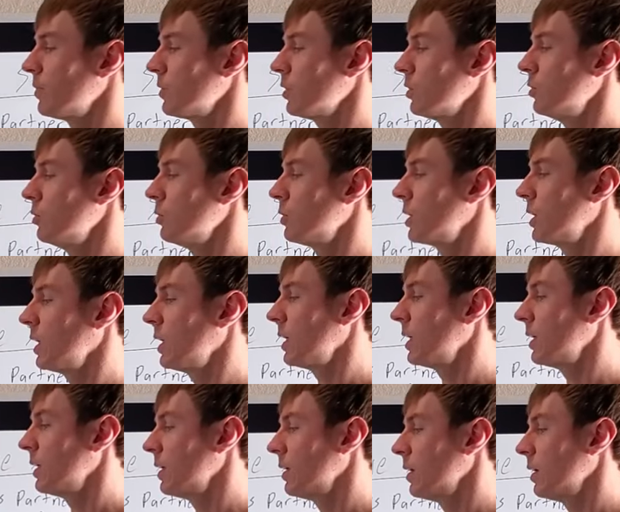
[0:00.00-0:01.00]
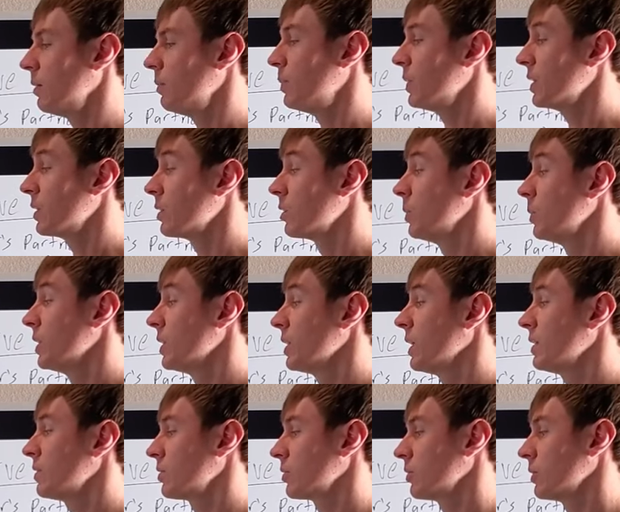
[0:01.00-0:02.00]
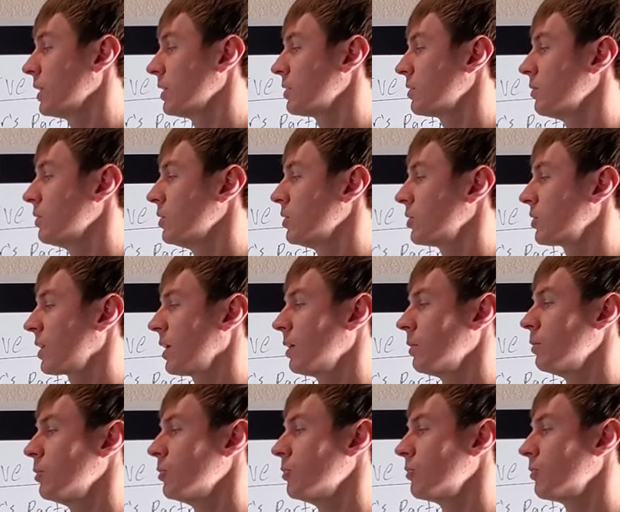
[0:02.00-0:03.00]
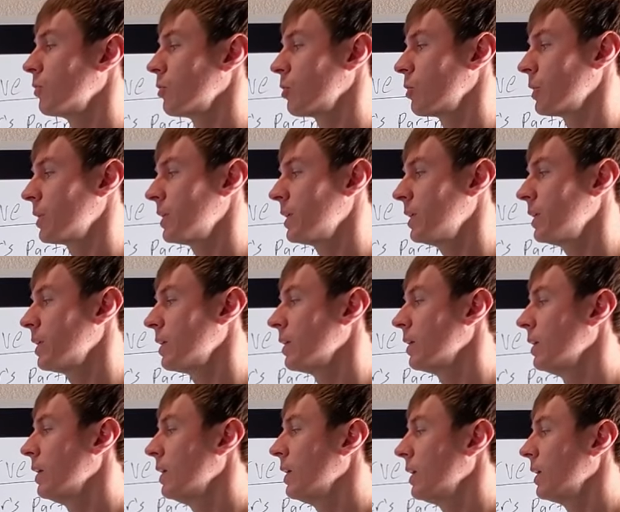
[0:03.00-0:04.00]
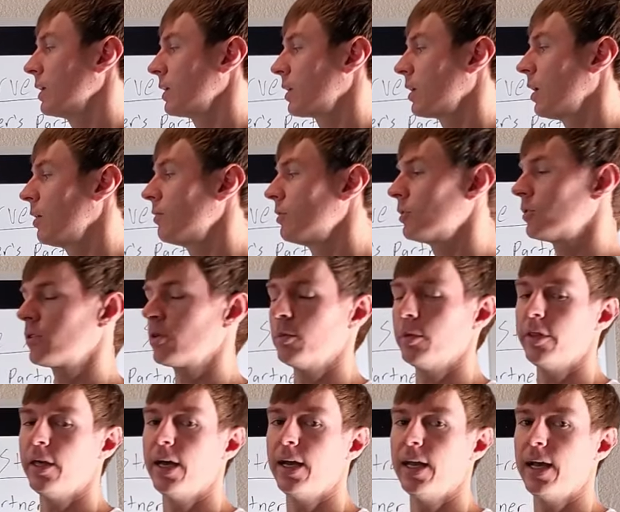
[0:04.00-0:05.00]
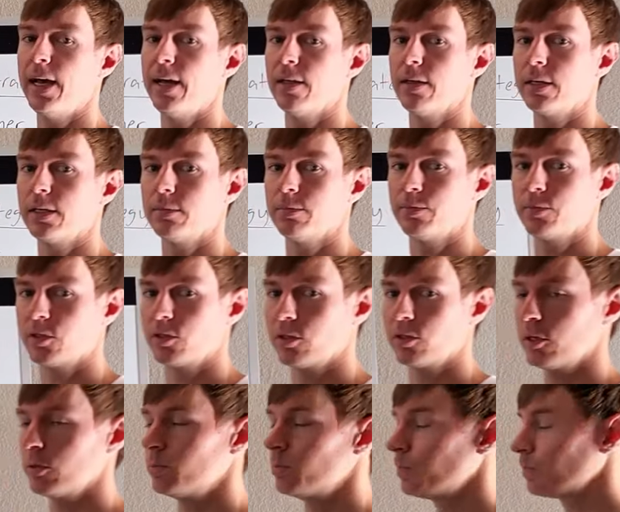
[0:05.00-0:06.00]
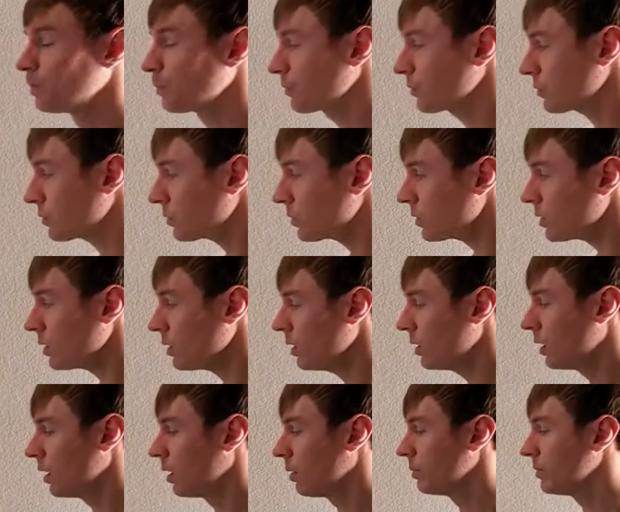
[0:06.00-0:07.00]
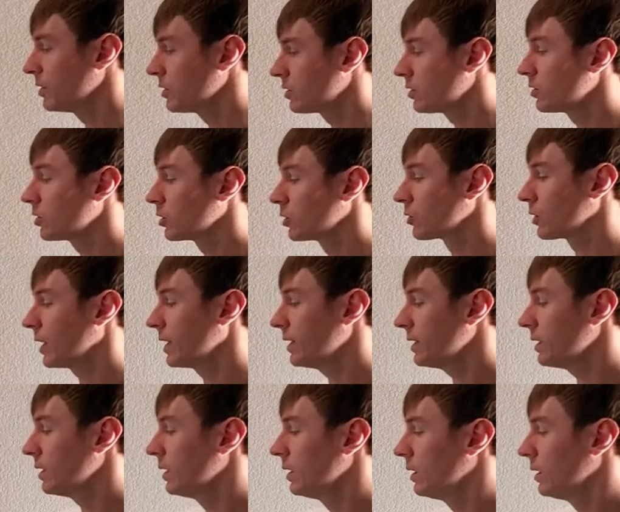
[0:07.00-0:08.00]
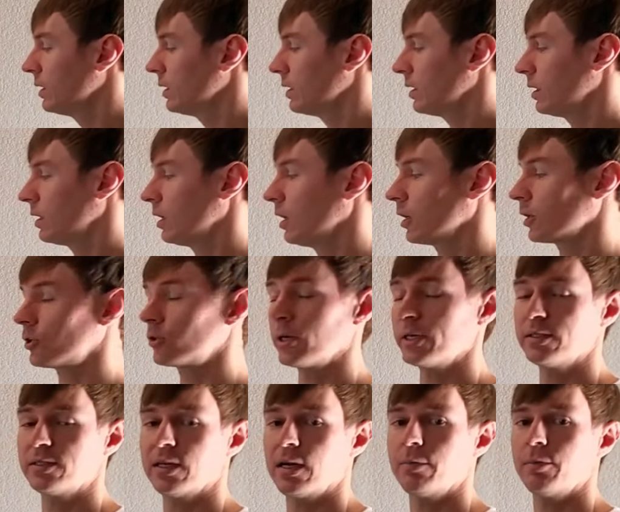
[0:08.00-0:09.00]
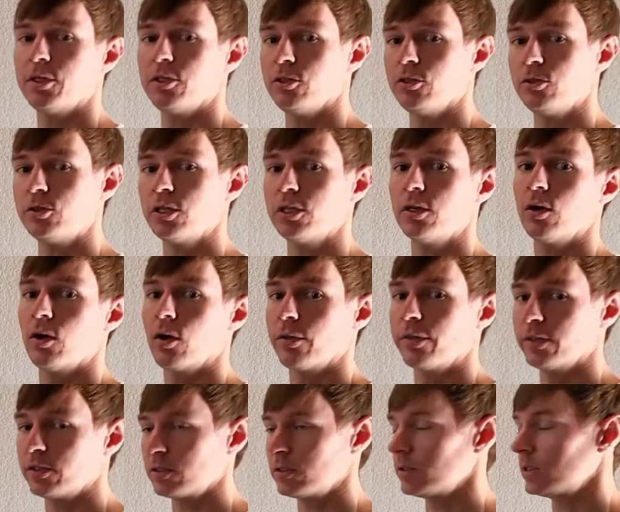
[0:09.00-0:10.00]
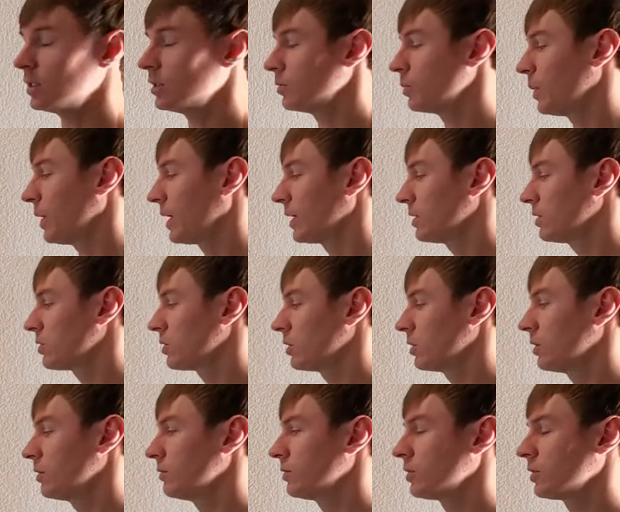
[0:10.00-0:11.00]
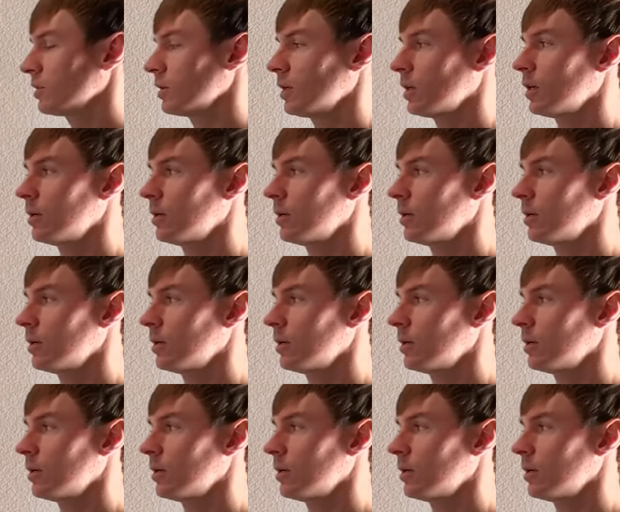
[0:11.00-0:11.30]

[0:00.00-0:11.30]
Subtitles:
you can be a little bit less aggressive and just kind of move forward here and cover some of that alley. So this is a great time to use it on these body serves.